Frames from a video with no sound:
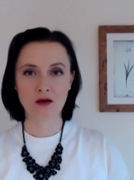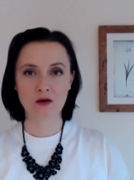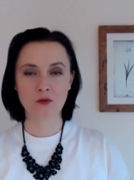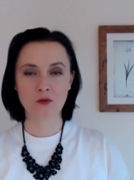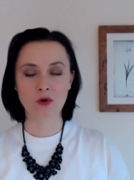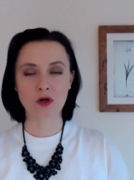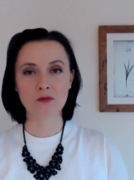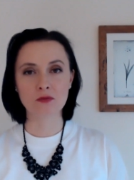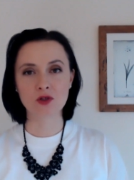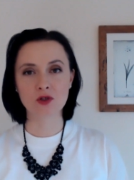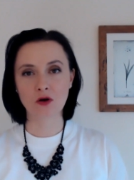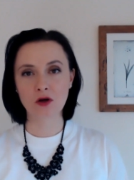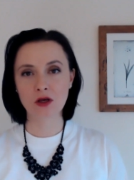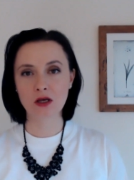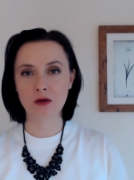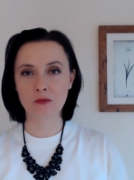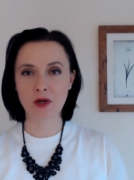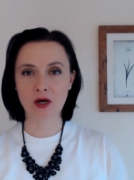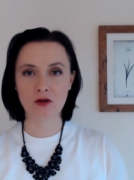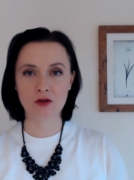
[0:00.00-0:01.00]
What I'm talking
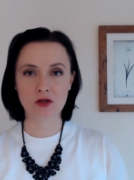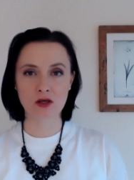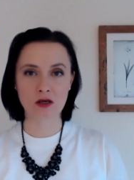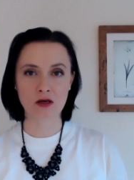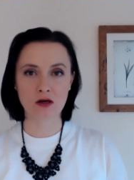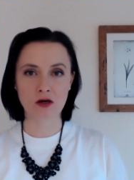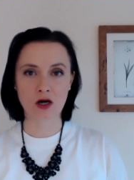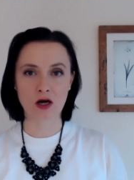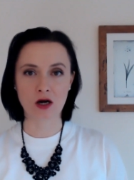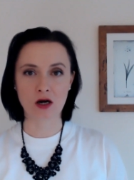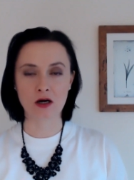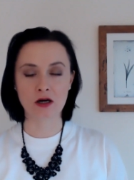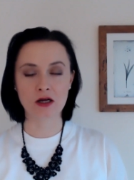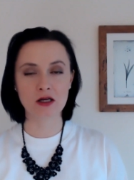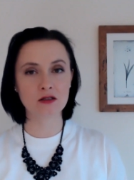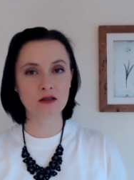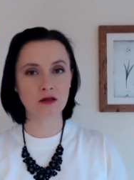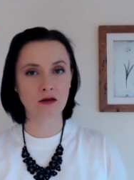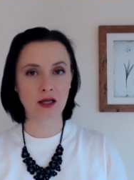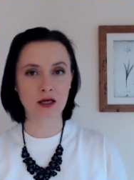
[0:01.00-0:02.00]
about here are
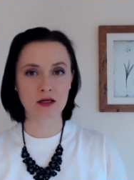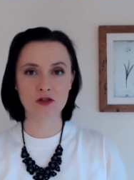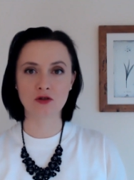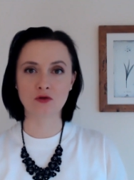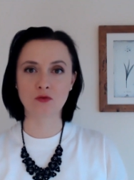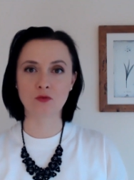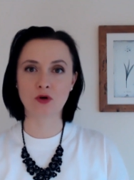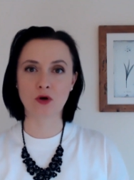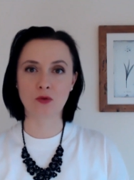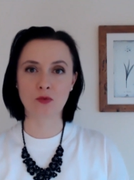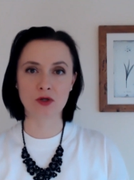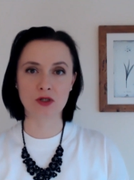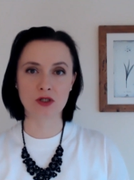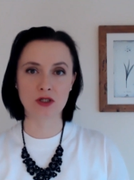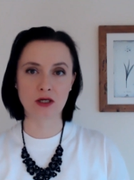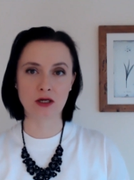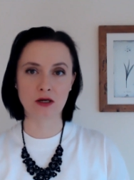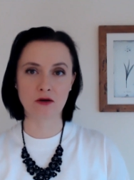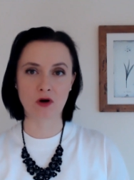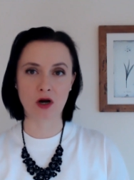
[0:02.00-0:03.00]
intellectual
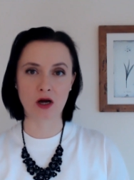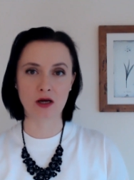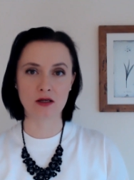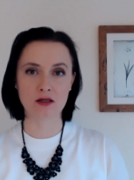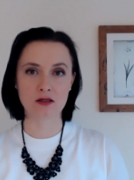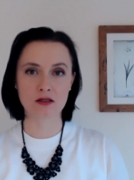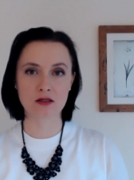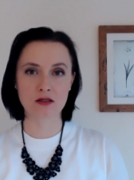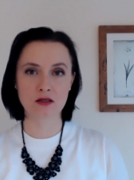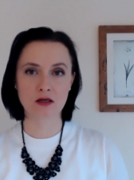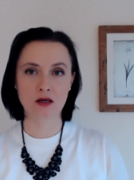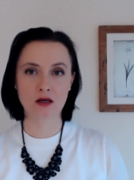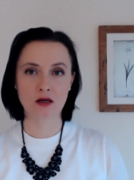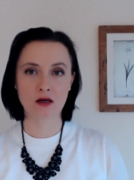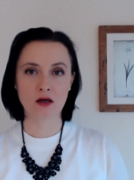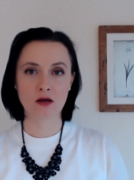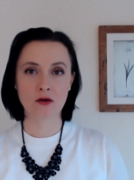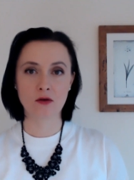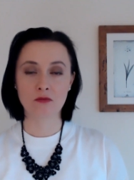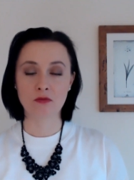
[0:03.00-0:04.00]
property rights,
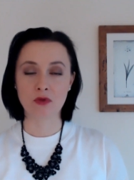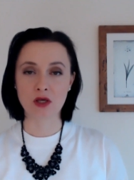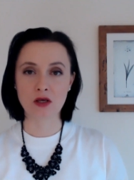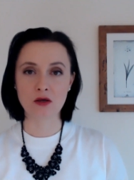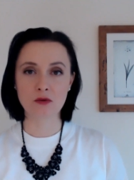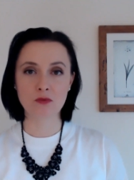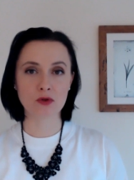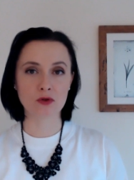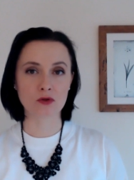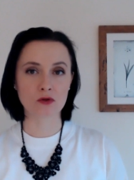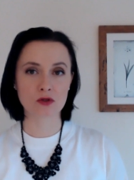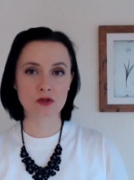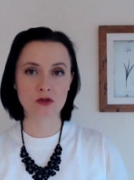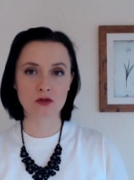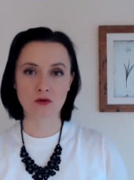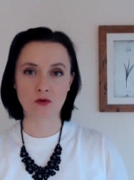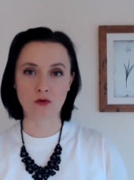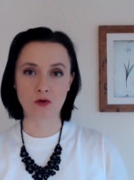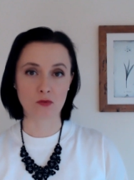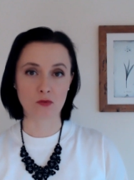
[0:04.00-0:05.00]
ebooks
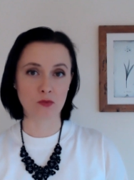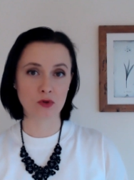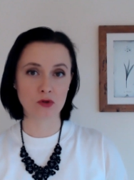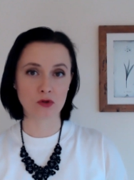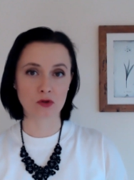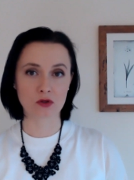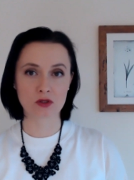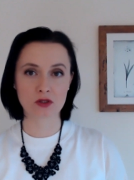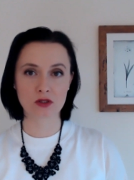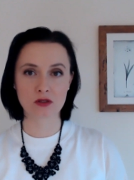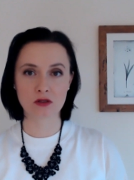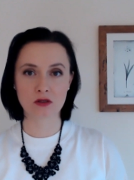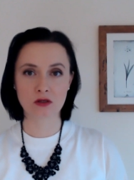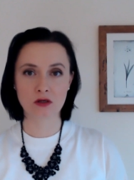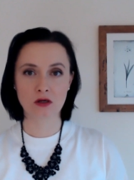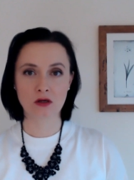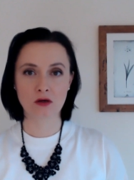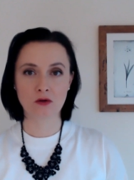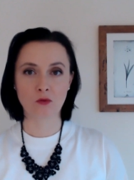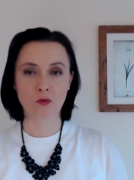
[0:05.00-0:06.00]
or books,
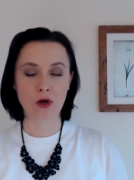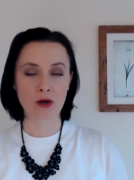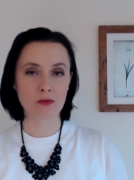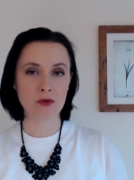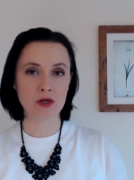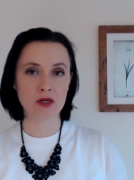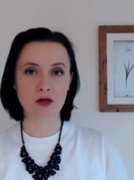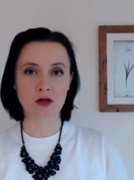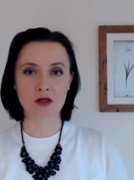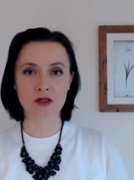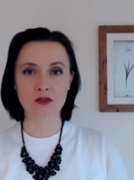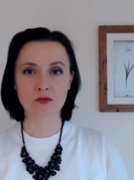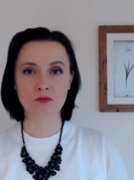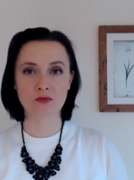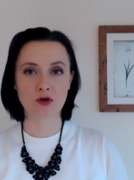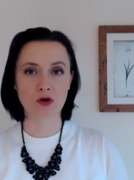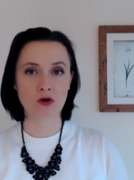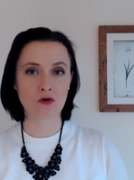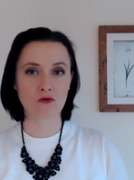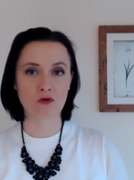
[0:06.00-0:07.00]
webinars,
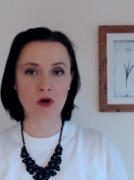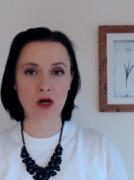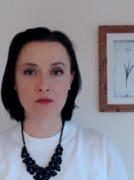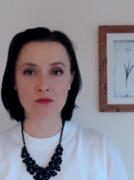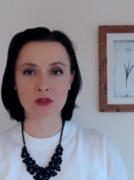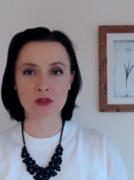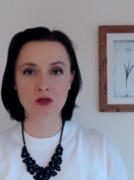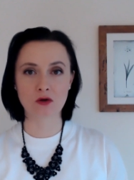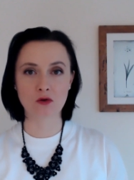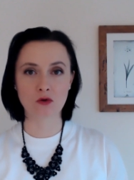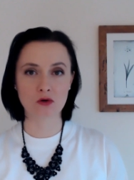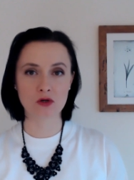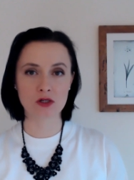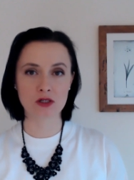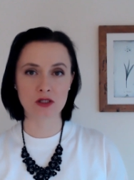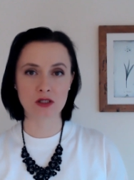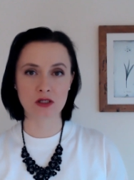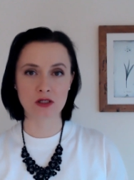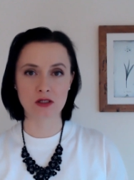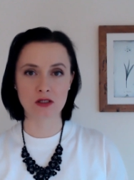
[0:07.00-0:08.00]
programs,
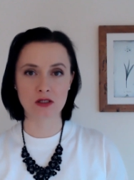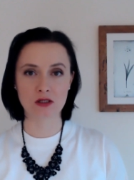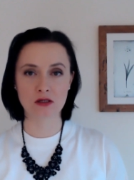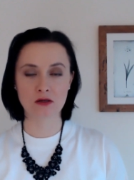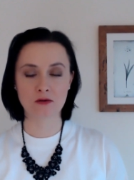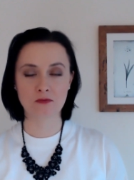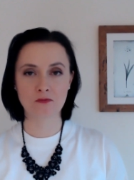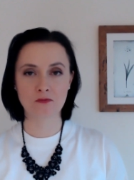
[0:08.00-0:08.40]
courses.